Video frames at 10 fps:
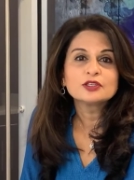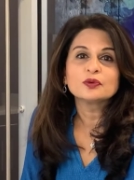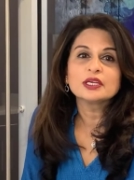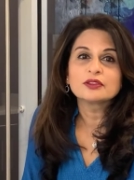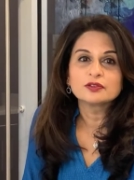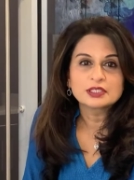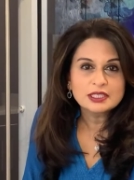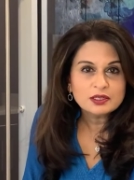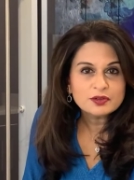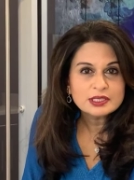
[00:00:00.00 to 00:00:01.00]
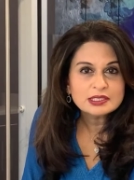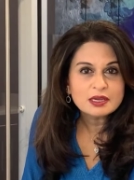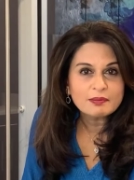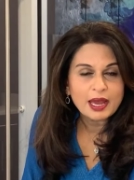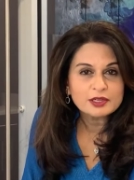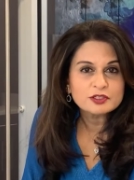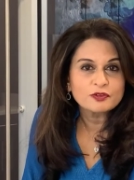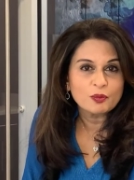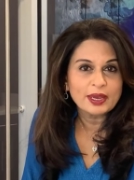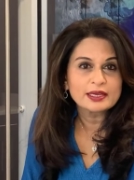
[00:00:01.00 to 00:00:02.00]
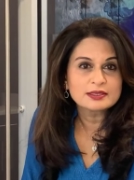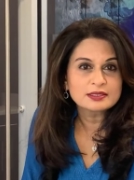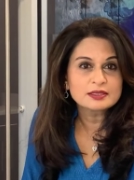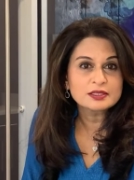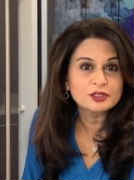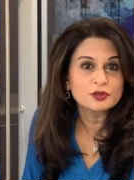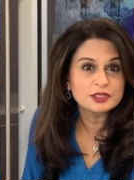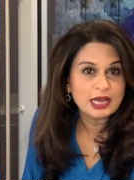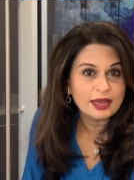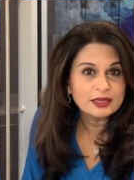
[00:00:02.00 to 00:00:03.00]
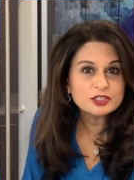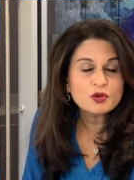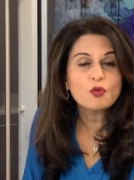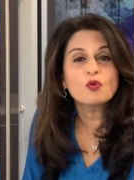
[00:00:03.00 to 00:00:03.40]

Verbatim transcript: you either decrease the amount of omega six in your diet